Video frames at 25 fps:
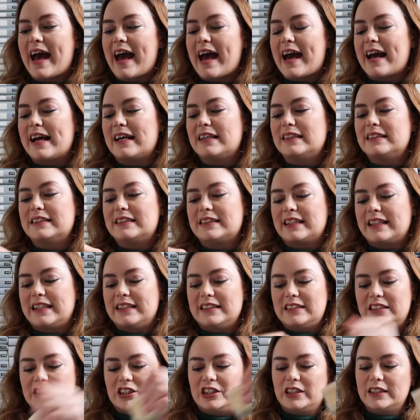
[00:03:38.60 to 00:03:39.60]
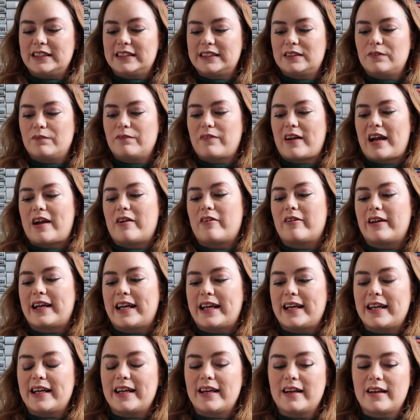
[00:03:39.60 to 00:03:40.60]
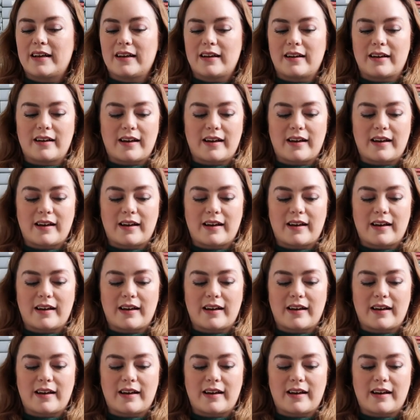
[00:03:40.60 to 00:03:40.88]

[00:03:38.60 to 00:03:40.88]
And it's just very,